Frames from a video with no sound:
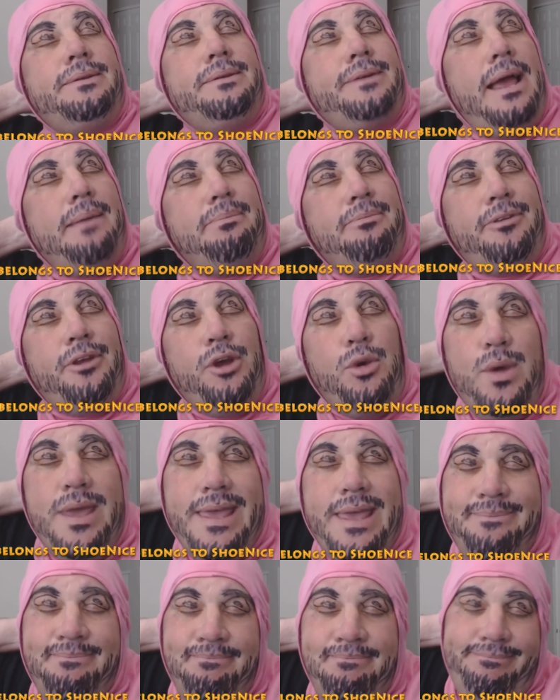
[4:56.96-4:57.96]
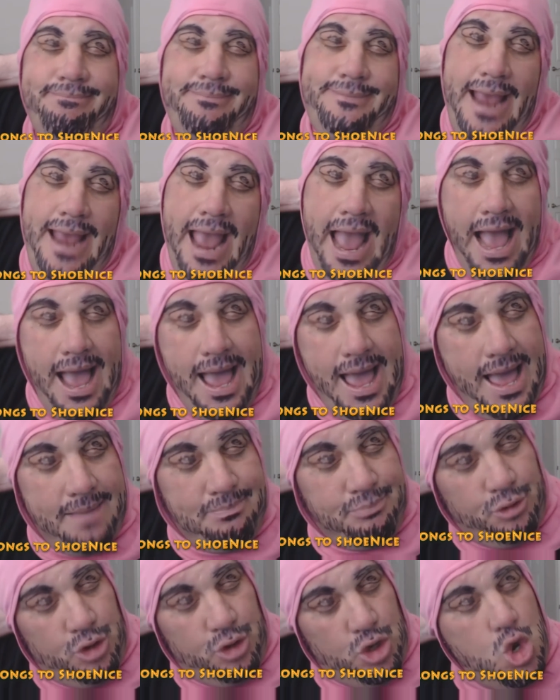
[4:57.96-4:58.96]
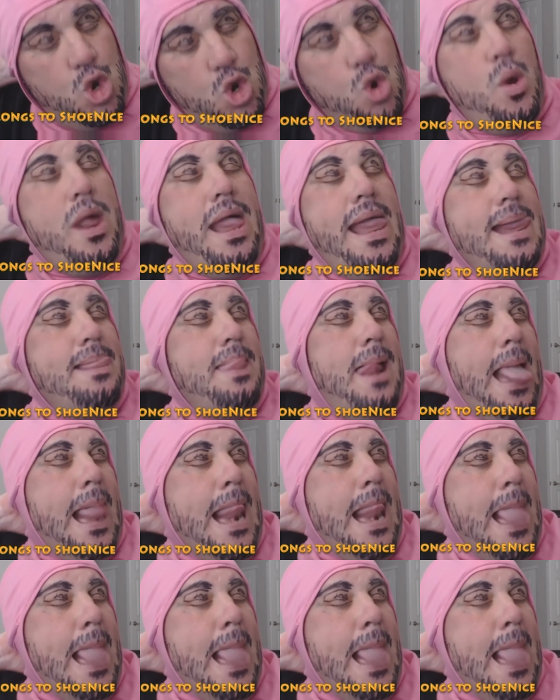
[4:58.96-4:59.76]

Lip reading: Chop suey. Chop suey.